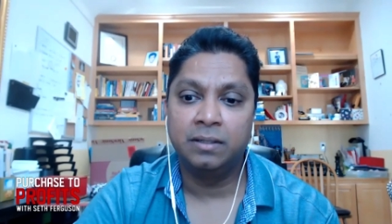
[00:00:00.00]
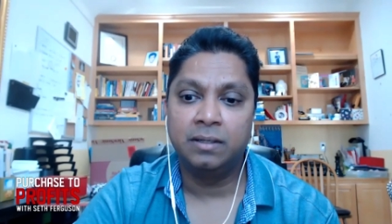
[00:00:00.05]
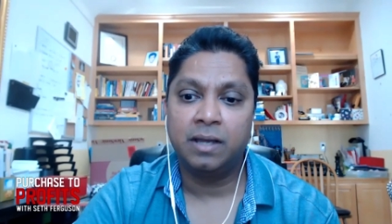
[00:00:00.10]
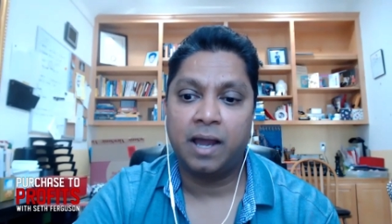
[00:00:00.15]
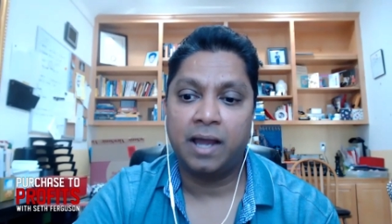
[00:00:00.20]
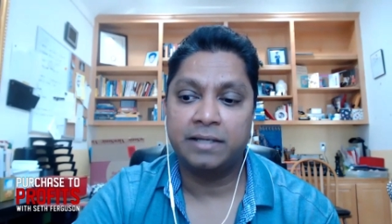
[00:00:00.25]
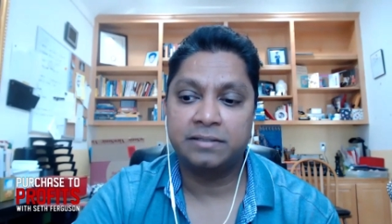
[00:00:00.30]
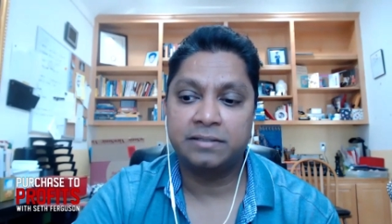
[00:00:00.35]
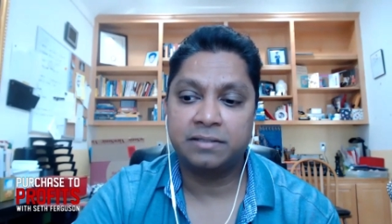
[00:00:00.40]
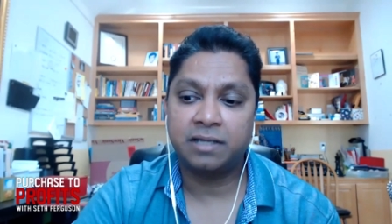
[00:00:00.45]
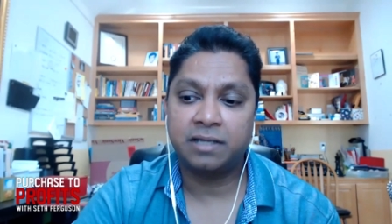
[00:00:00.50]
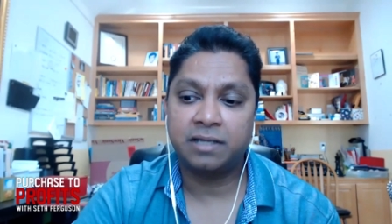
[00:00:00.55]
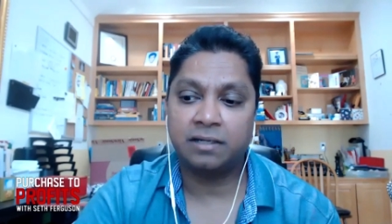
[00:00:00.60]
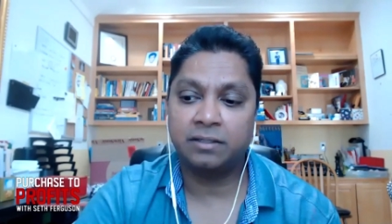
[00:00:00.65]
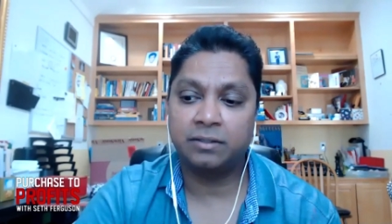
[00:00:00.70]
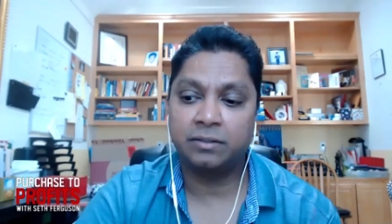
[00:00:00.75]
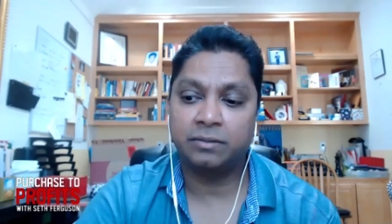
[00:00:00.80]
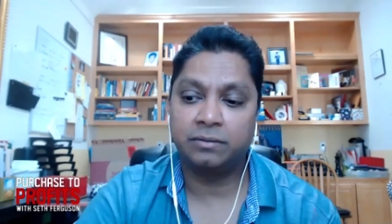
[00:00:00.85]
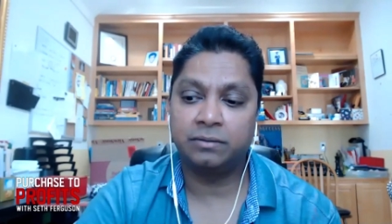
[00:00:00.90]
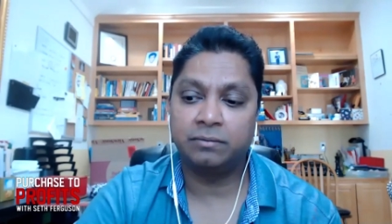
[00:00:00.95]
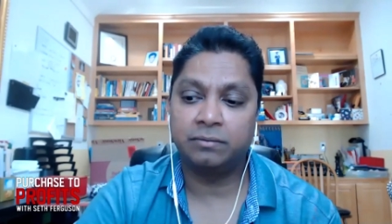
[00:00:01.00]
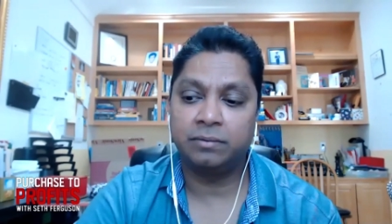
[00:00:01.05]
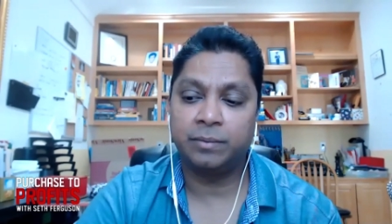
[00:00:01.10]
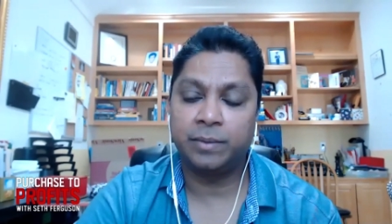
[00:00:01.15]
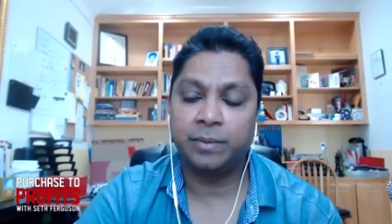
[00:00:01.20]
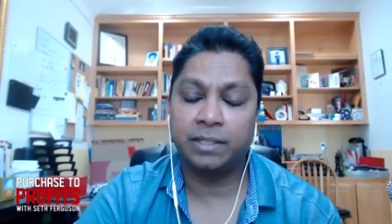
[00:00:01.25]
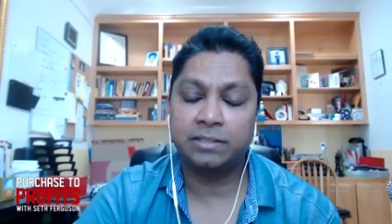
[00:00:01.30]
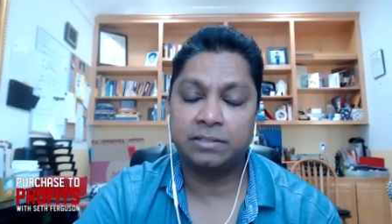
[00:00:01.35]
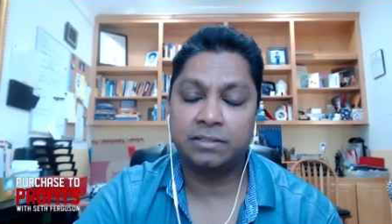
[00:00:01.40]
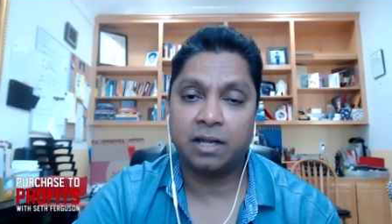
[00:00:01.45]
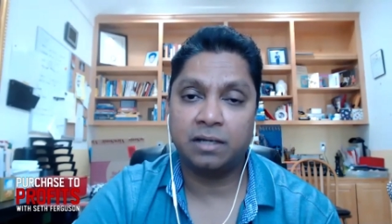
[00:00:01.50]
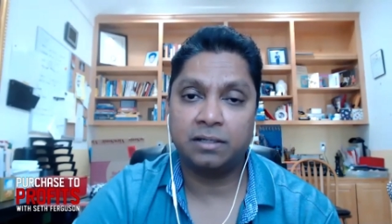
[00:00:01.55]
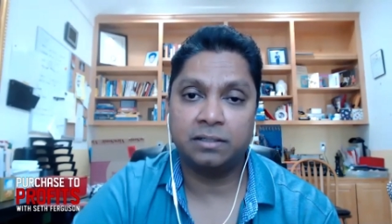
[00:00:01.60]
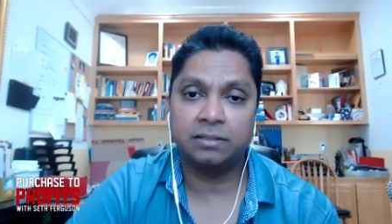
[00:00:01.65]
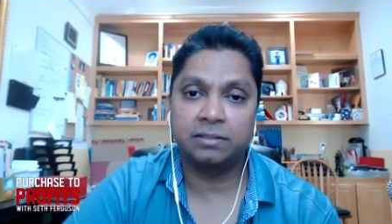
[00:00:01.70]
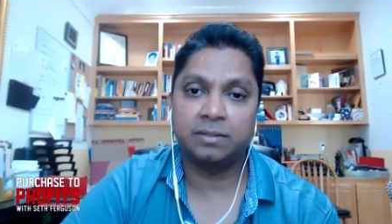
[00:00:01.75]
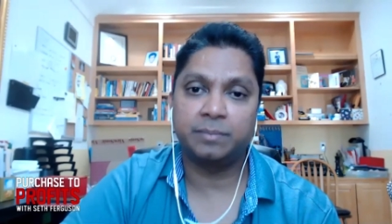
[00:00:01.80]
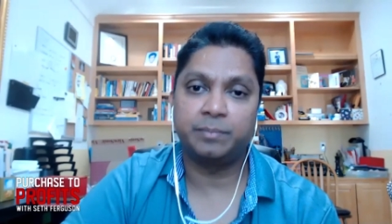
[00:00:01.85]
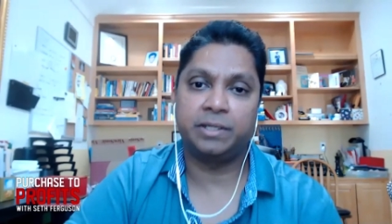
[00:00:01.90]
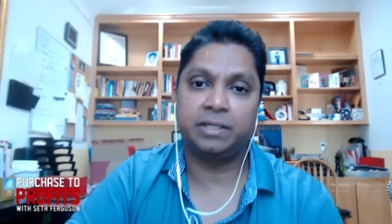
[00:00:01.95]
I started when I started
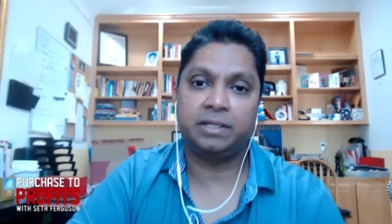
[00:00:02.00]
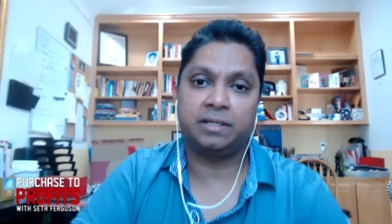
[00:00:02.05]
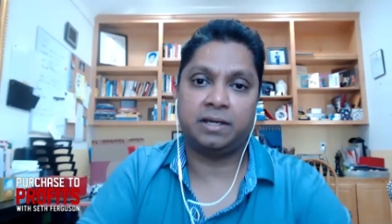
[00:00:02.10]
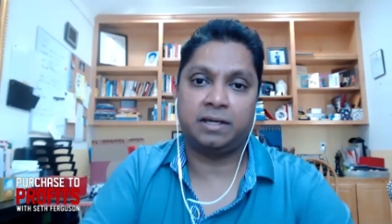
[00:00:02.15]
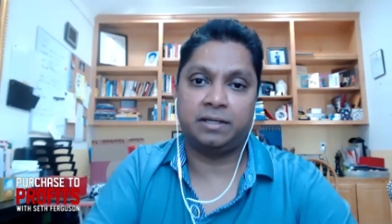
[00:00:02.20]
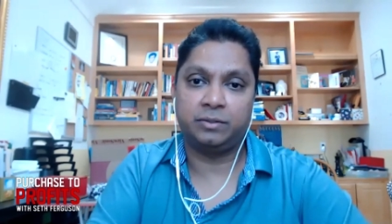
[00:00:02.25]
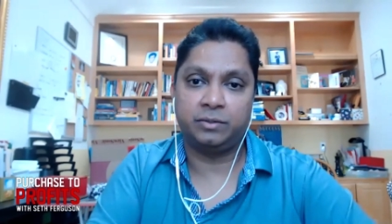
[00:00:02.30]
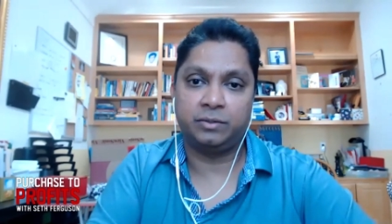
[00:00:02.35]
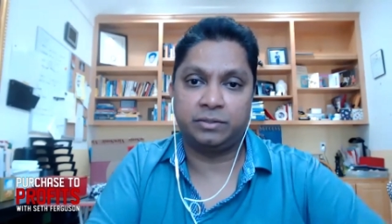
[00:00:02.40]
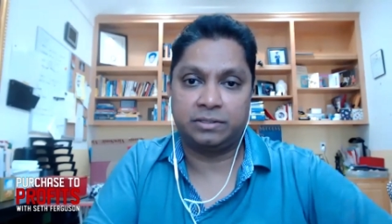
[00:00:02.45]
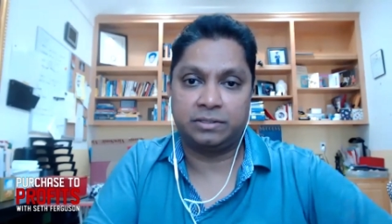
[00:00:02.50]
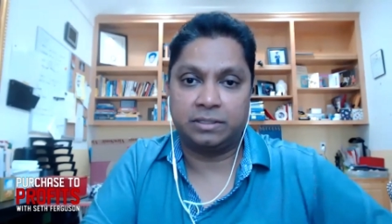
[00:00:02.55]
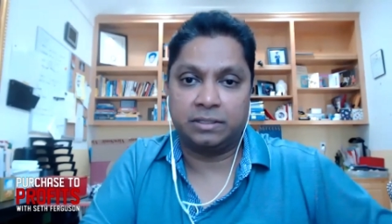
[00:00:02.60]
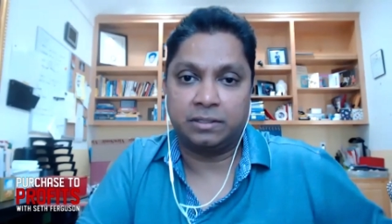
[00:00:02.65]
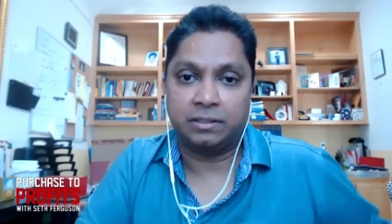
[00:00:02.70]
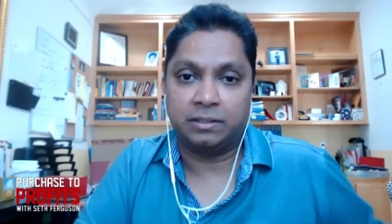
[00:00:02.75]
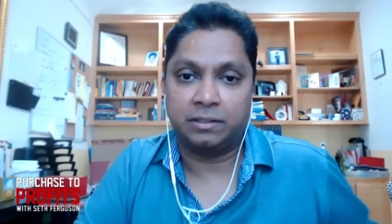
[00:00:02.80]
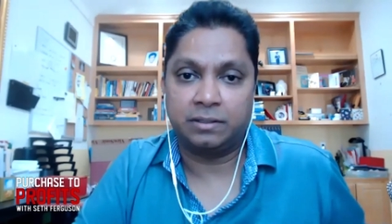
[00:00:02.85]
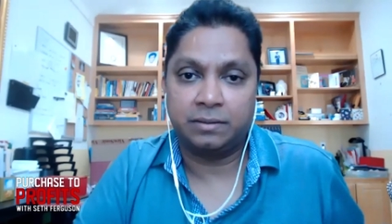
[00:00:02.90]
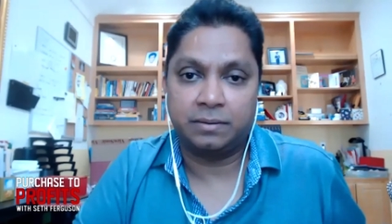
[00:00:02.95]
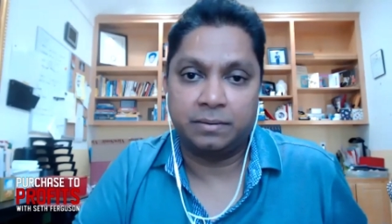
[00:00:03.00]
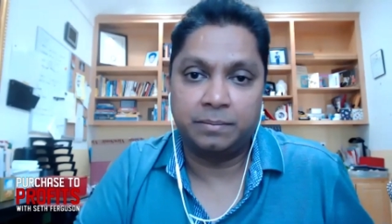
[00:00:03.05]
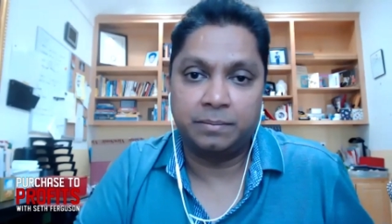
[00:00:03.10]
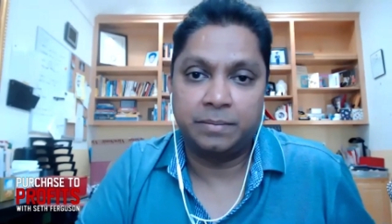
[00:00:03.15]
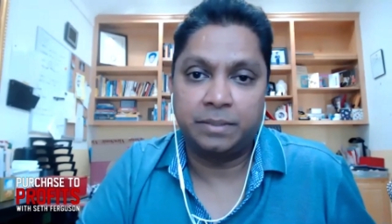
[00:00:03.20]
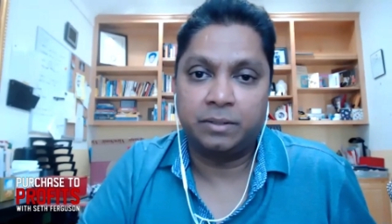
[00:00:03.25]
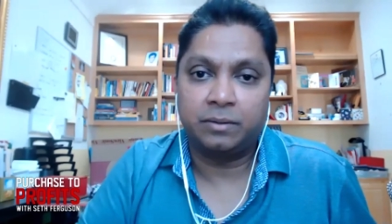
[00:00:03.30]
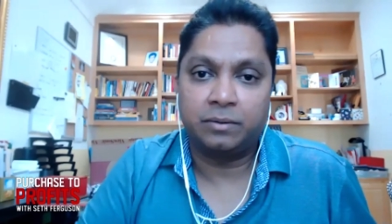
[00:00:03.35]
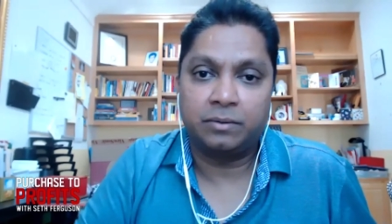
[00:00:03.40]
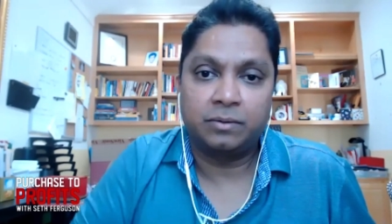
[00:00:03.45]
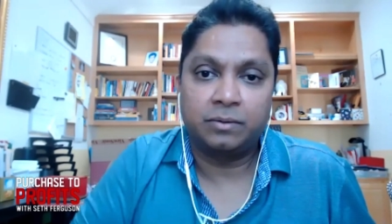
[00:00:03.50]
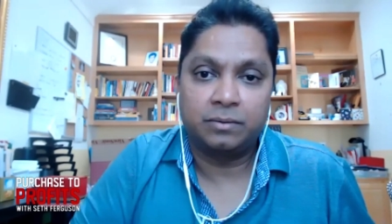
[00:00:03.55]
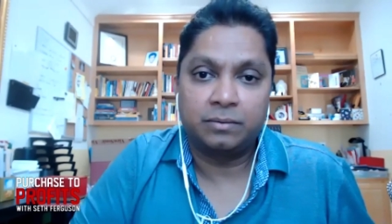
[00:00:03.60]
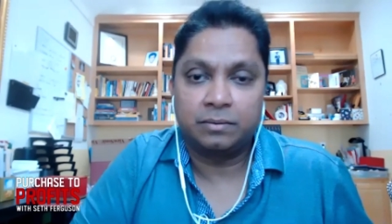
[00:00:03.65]
in the beginning, I used uh, you know